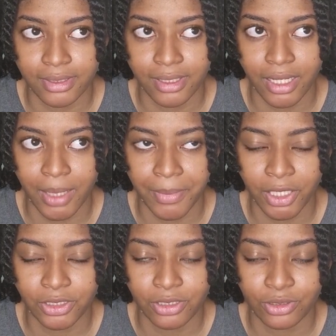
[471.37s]
I'm
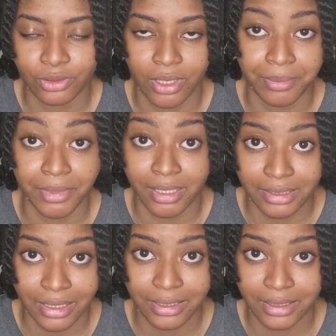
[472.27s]

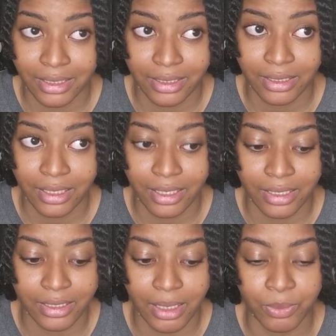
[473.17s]
excited,
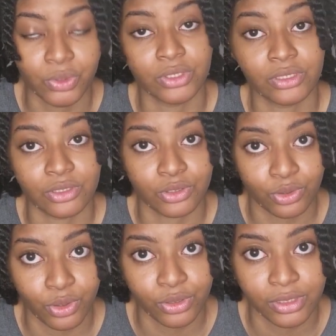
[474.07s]
and I'm going to the
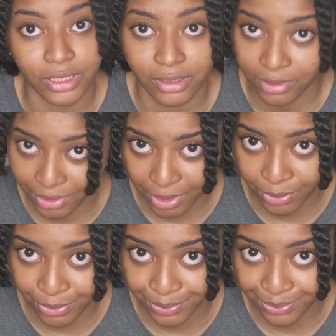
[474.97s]
store to get another one.